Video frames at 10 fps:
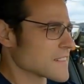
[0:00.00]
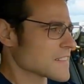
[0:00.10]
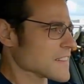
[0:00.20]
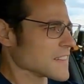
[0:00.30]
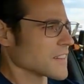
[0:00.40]

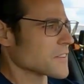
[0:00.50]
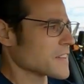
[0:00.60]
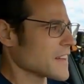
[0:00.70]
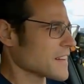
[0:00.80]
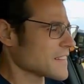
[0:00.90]
You know,
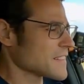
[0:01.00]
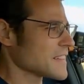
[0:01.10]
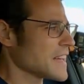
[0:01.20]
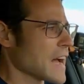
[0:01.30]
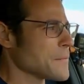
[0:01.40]
yeah.
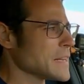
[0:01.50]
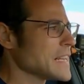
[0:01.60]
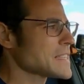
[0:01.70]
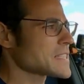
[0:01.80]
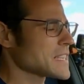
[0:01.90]
I mean,
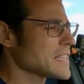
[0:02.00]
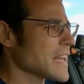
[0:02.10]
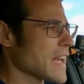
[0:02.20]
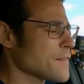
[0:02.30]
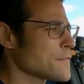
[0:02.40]
it's still a
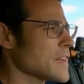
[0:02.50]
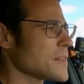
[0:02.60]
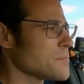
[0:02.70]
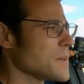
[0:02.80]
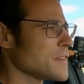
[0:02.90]
heavy
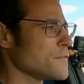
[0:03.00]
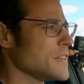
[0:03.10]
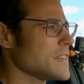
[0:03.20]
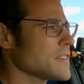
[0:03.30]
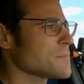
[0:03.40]
and big
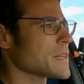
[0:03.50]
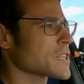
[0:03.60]
vehicle, but